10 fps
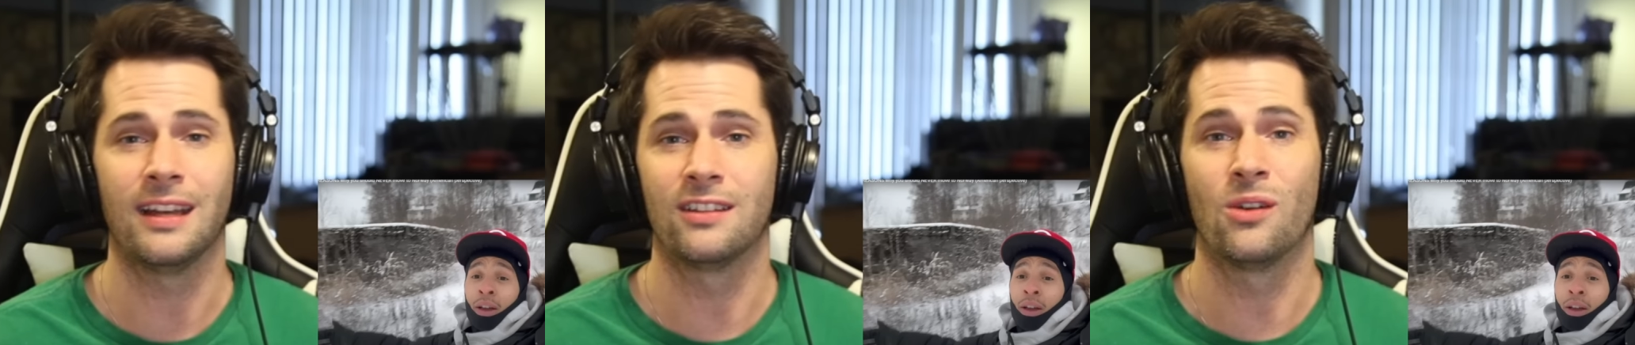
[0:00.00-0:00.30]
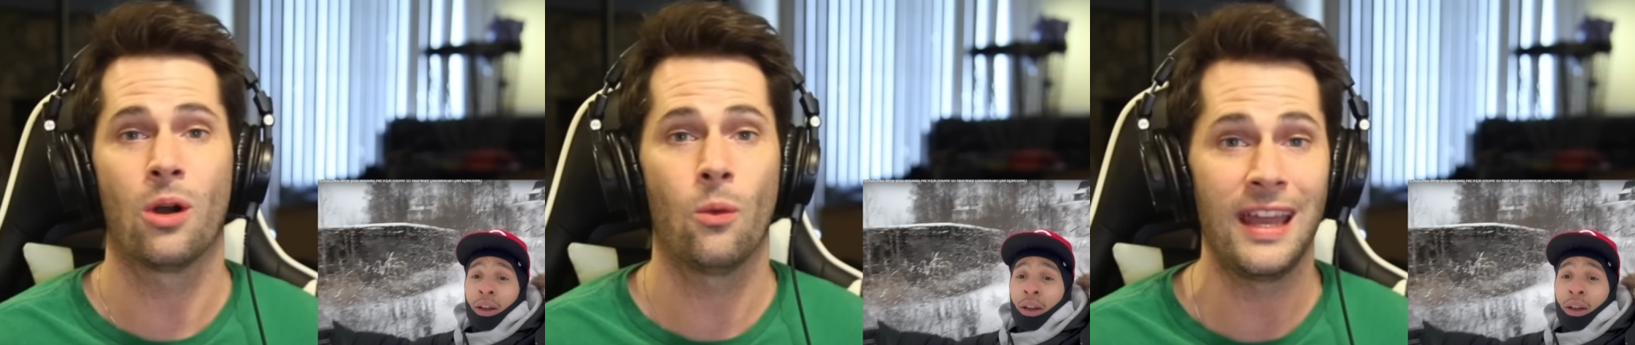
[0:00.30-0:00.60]
Speaker 1: as
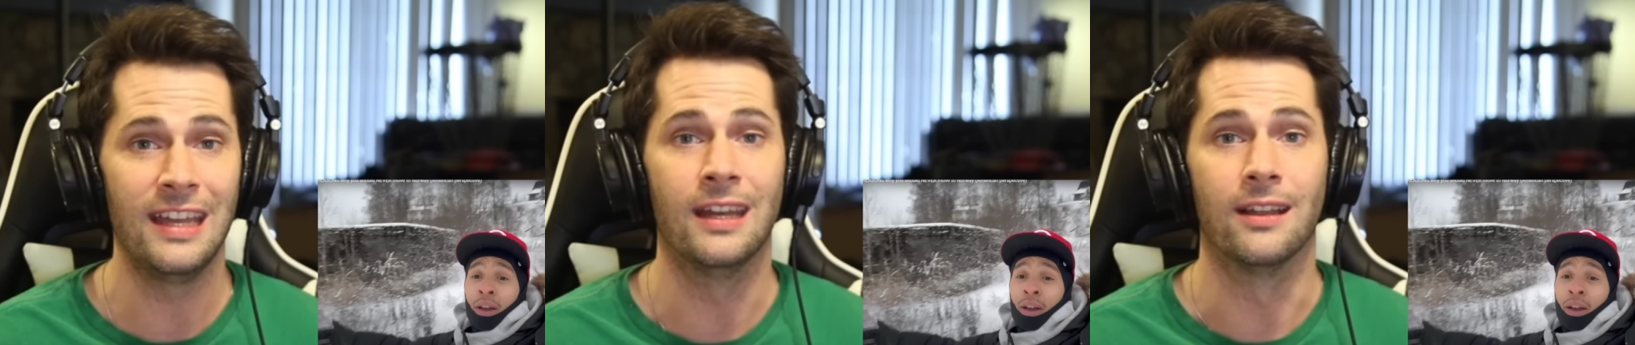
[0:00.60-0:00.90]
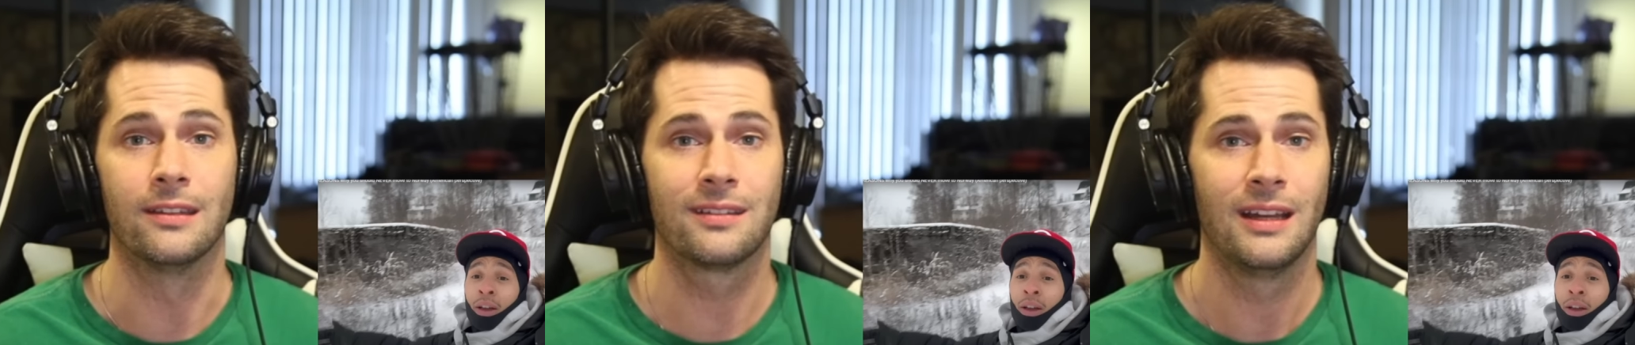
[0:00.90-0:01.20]
Norway
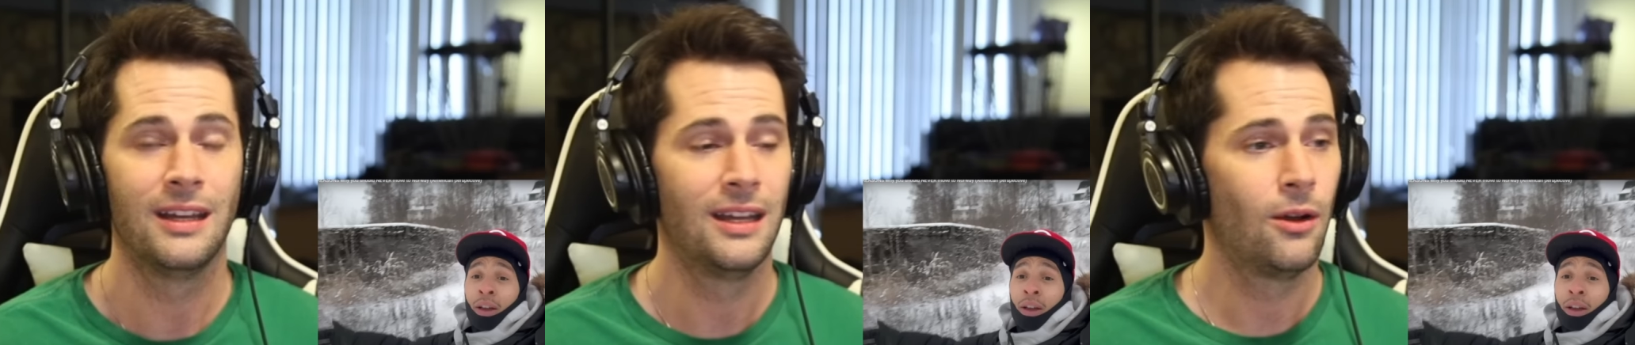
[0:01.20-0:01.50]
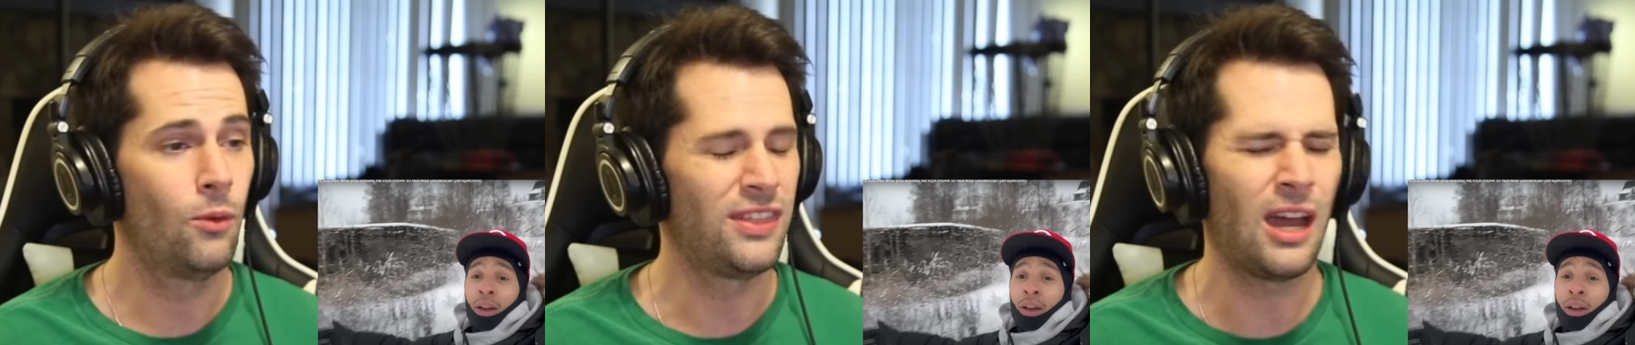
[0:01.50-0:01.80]
is,
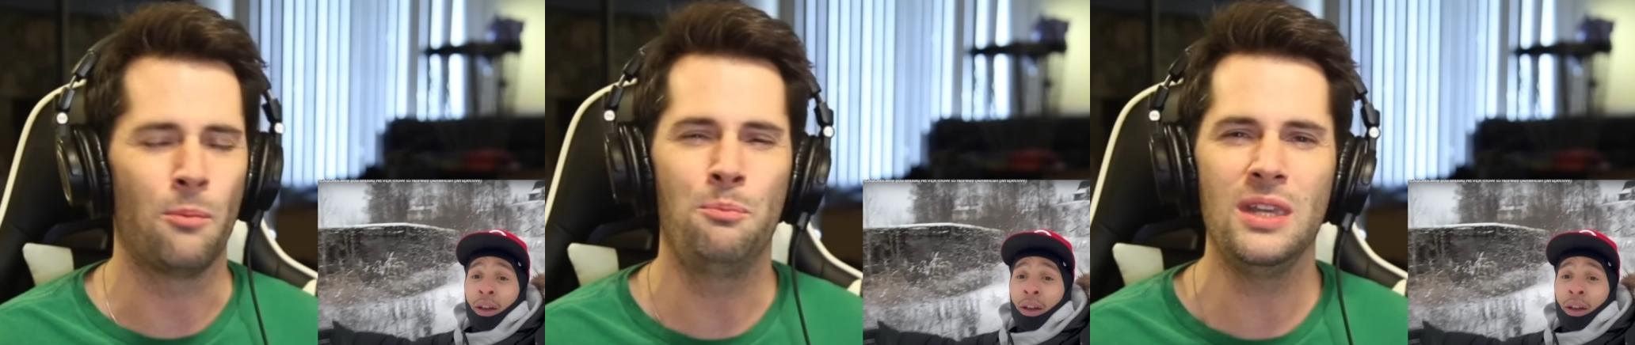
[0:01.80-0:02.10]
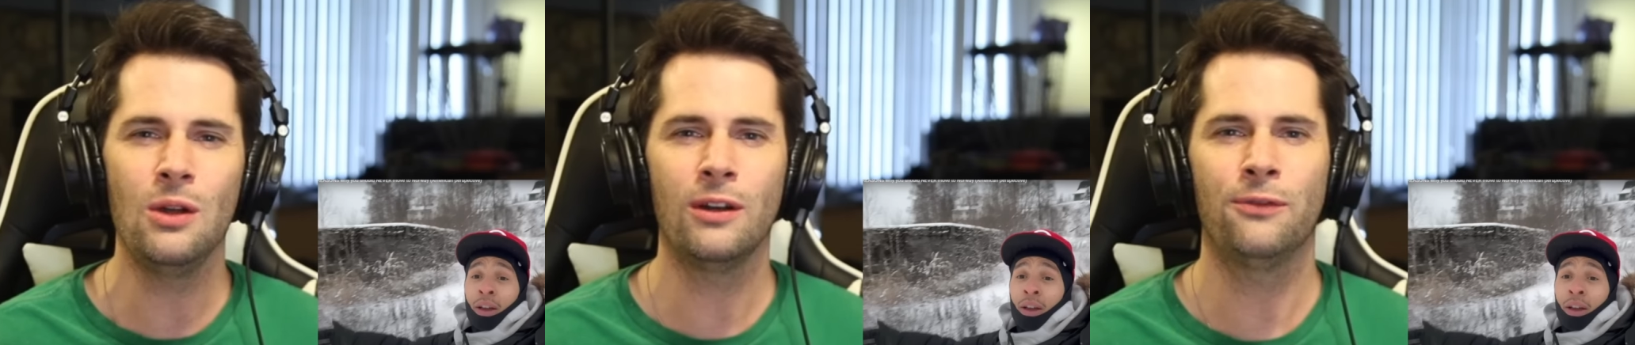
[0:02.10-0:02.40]
with how
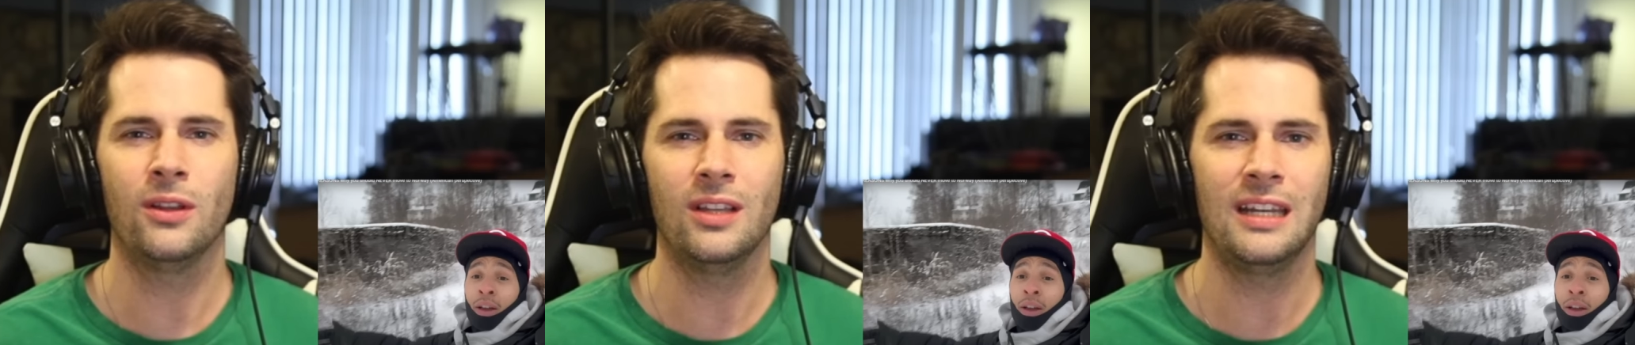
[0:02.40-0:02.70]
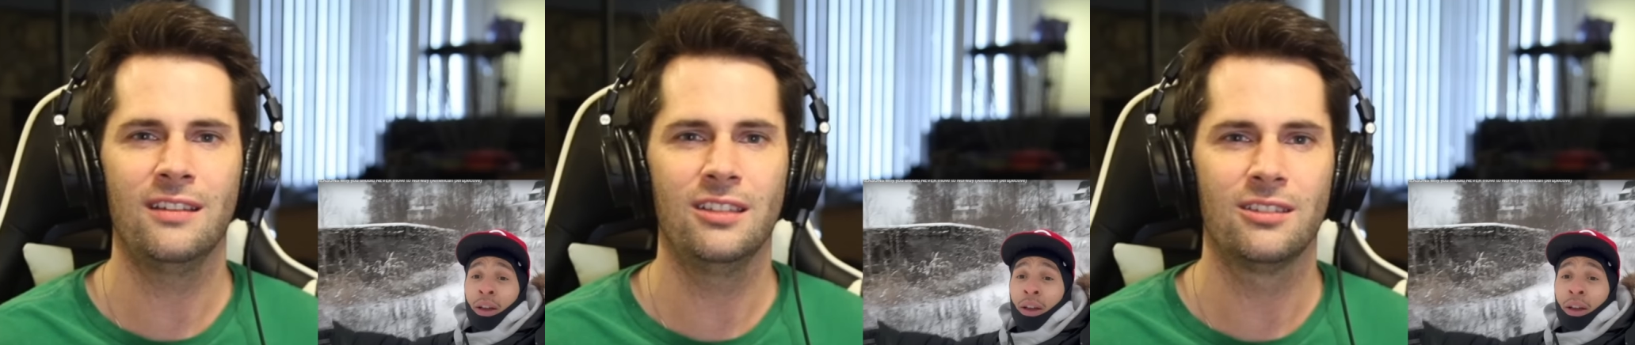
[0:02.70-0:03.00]
beautiful it
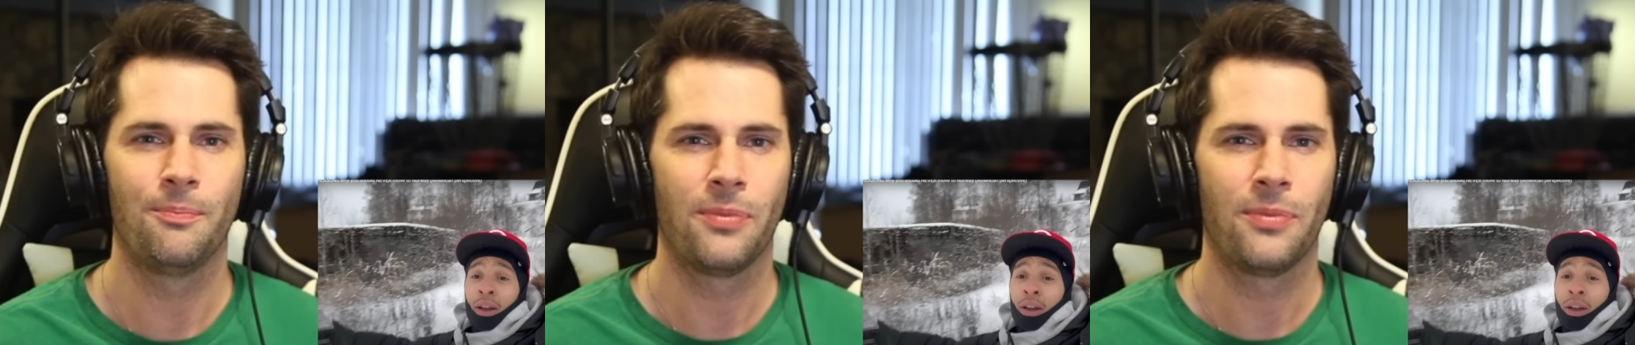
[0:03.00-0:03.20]
is,